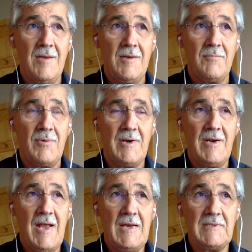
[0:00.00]
But it
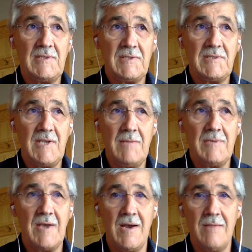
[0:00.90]
has at the same
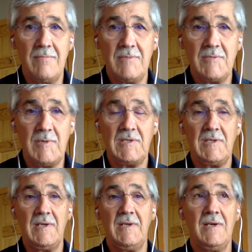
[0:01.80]
time,
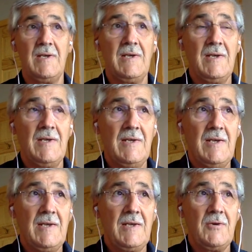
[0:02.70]
especially
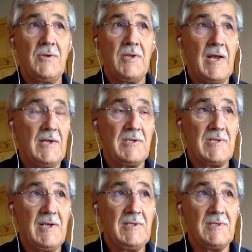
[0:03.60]
here in the United
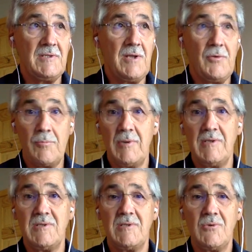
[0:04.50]
States and other
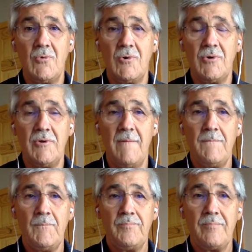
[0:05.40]
places in the world,
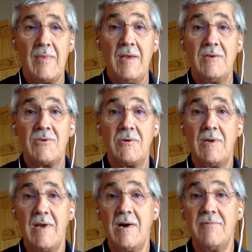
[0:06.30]
certainly
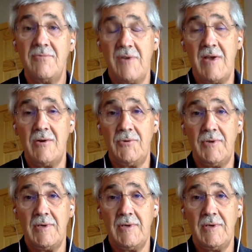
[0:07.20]
unveiled